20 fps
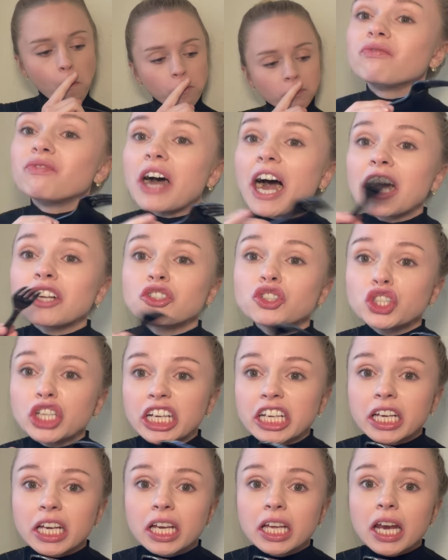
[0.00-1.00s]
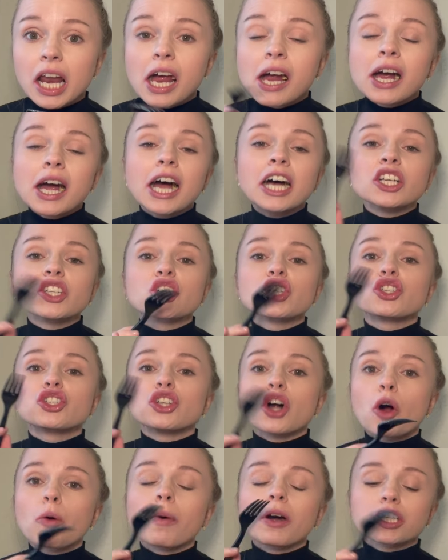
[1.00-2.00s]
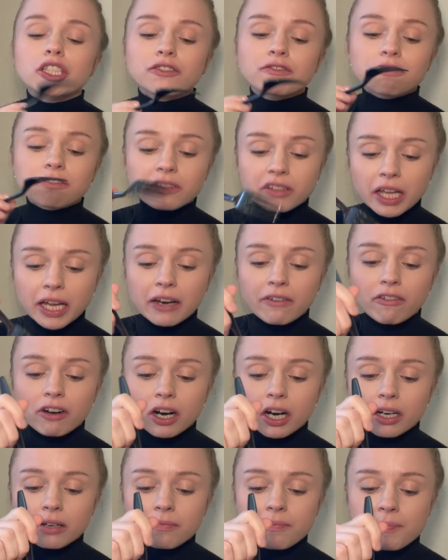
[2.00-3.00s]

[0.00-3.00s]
That chicken has so much flavor.